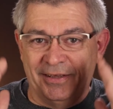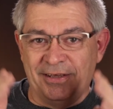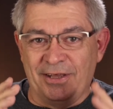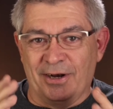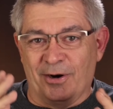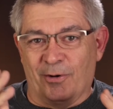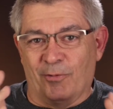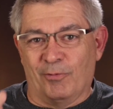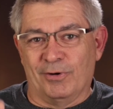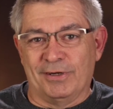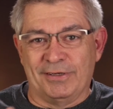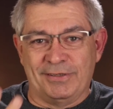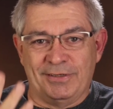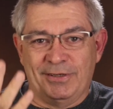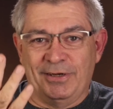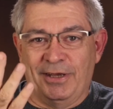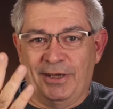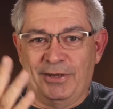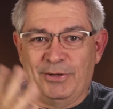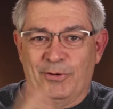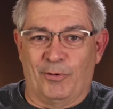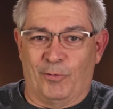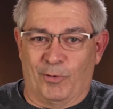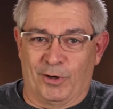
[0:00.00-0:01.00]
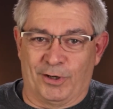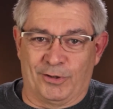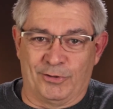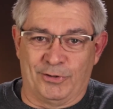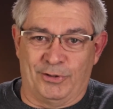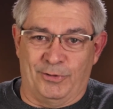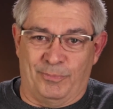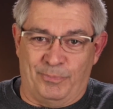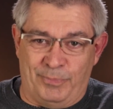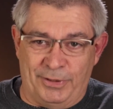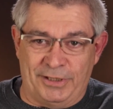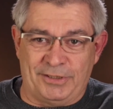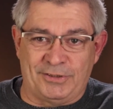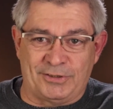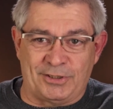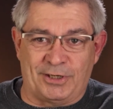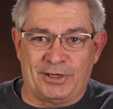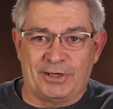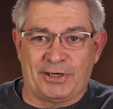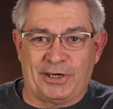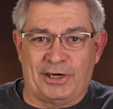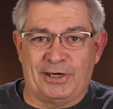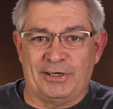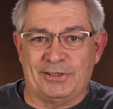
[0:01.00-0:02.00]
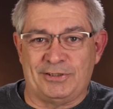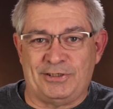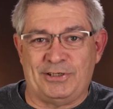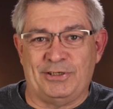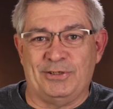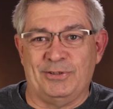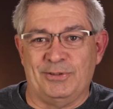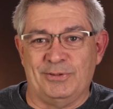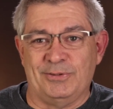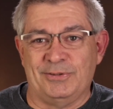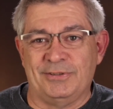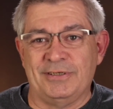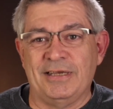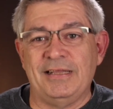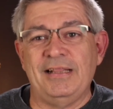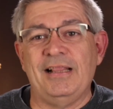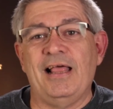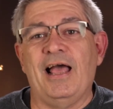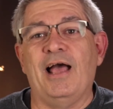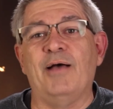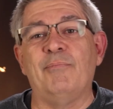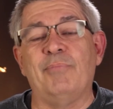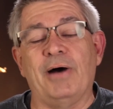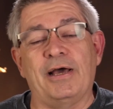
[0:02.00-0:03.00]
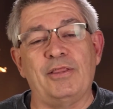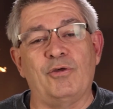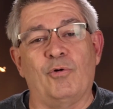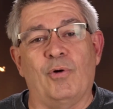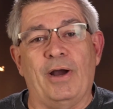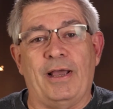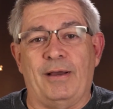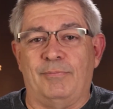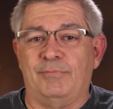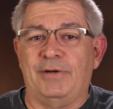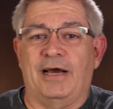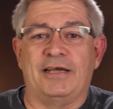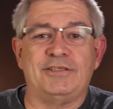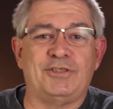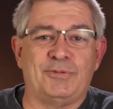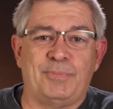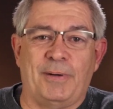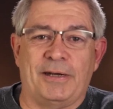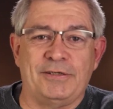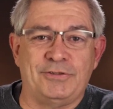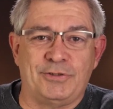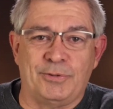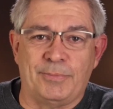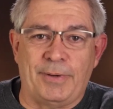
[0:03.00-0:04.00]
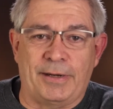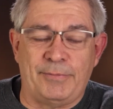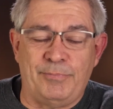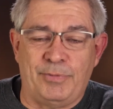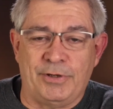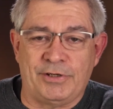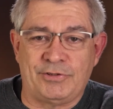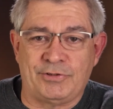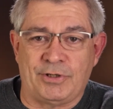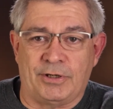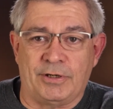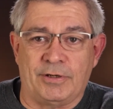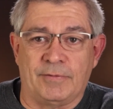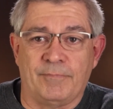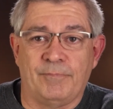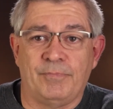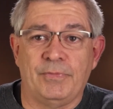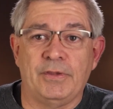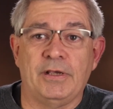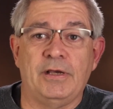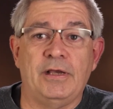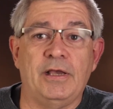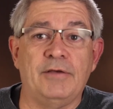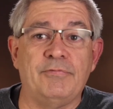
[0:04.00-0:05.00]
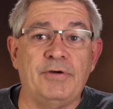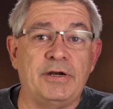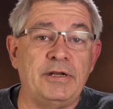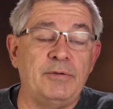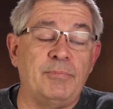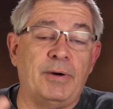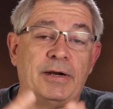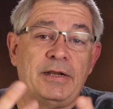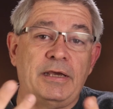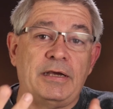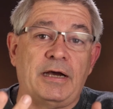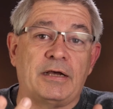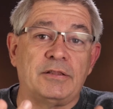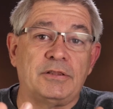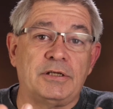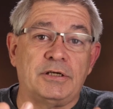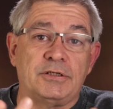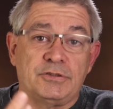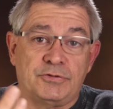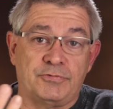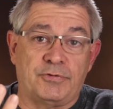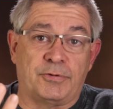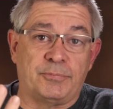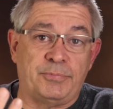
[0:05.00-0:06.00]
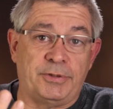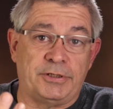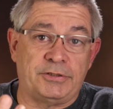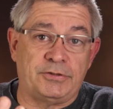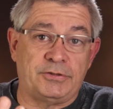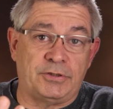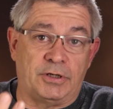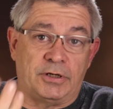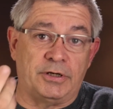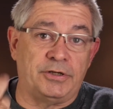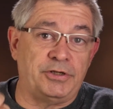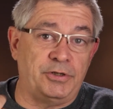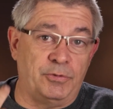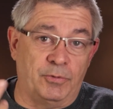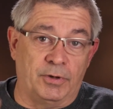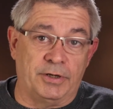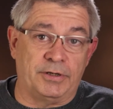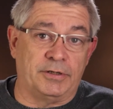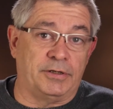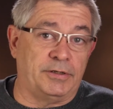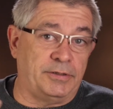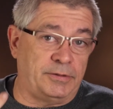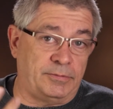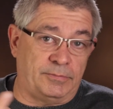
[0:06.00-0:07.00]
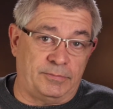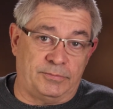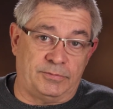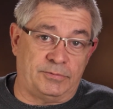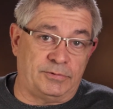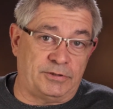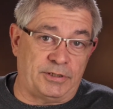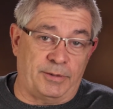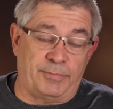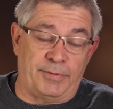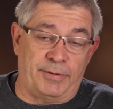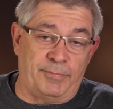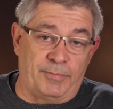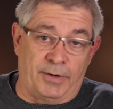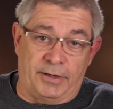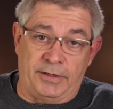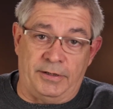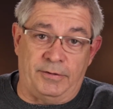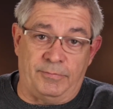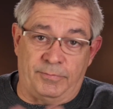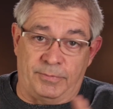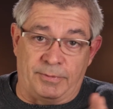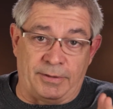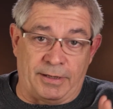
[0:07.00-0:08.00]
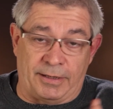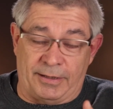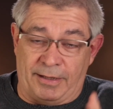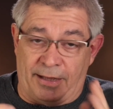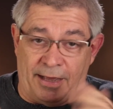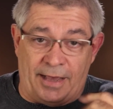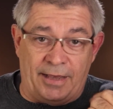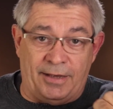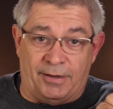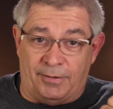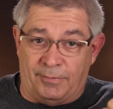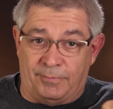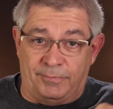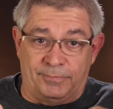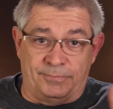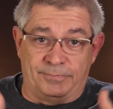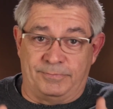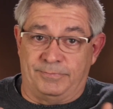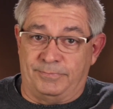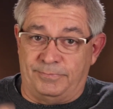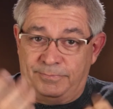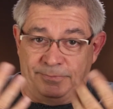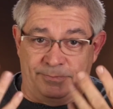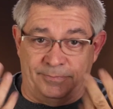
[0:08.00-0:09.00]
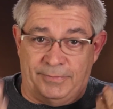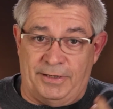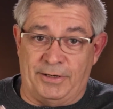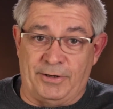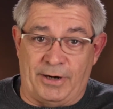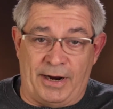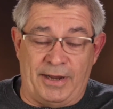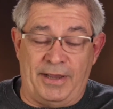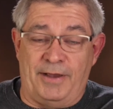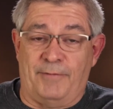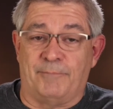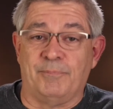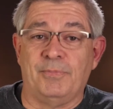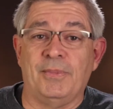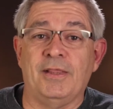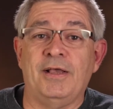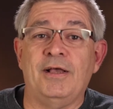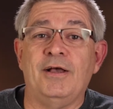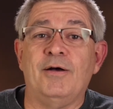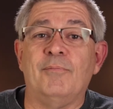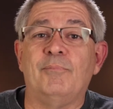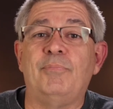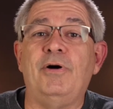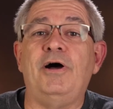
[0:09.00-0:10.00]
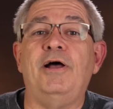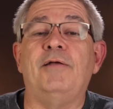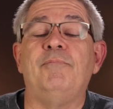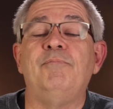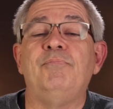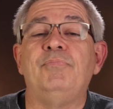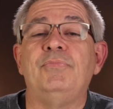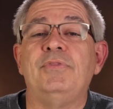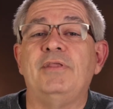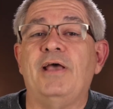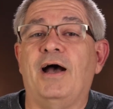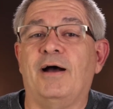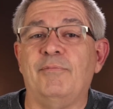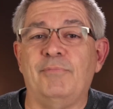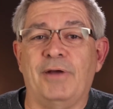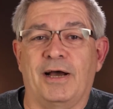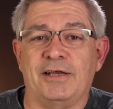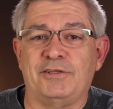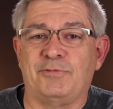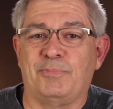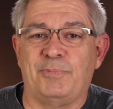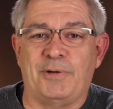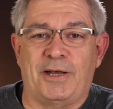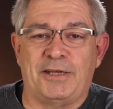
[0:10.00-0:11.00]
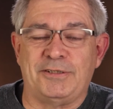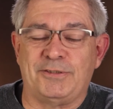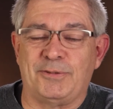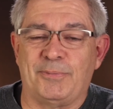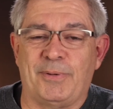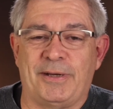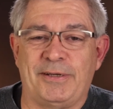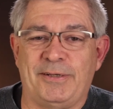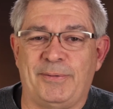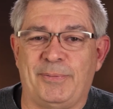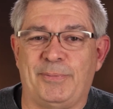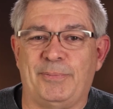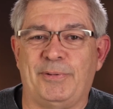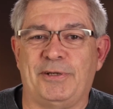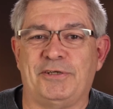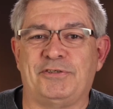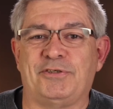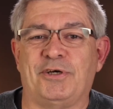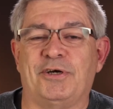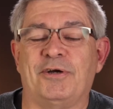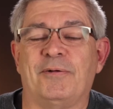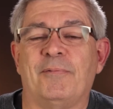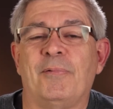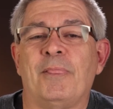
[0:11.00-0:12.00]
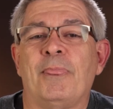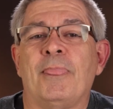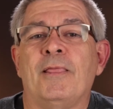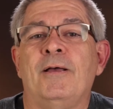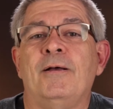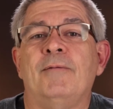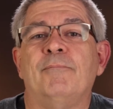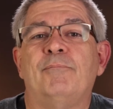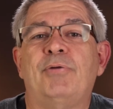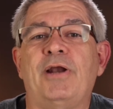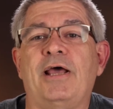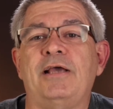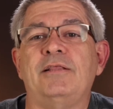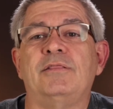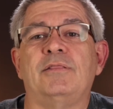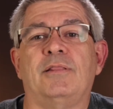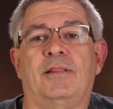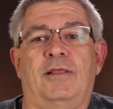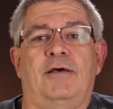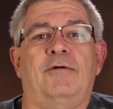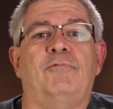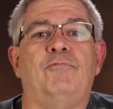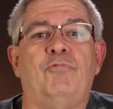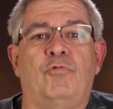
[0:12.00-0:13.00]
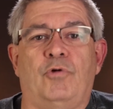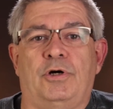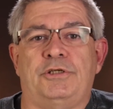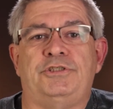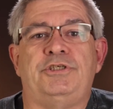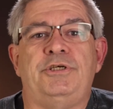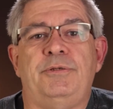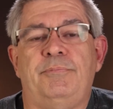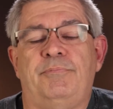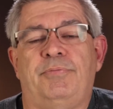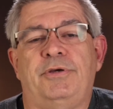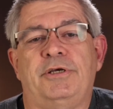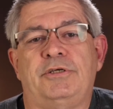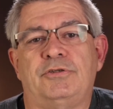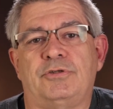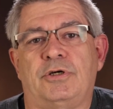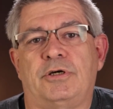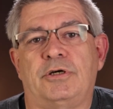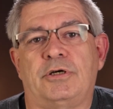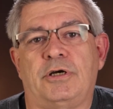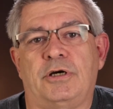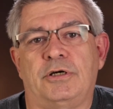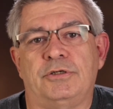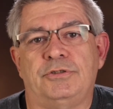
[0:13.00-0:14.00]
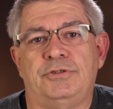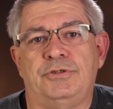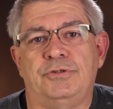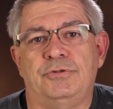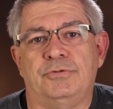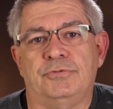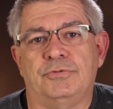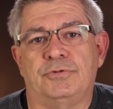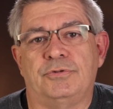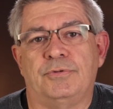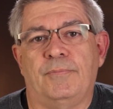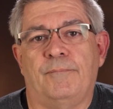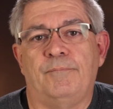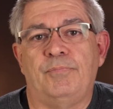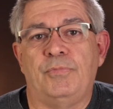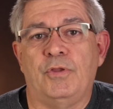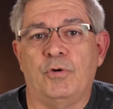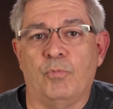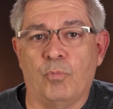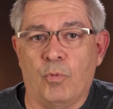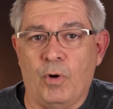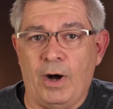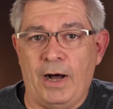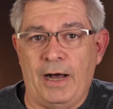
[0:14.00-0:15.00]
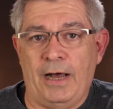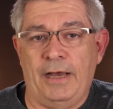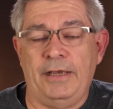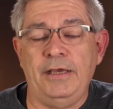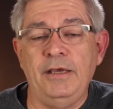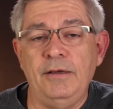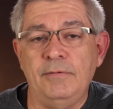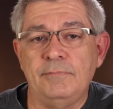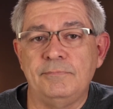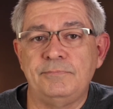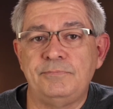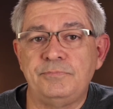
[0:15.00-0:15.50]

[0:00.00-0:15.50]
What in the world do Pixar cartoons? And by the way, I'm not sponsored by Pixar. If anybody out there is from Pixar and you want to send me money, hey, here I am. But I'm not sponsored by Pixar. But I love watching Pixar cartoons. Why?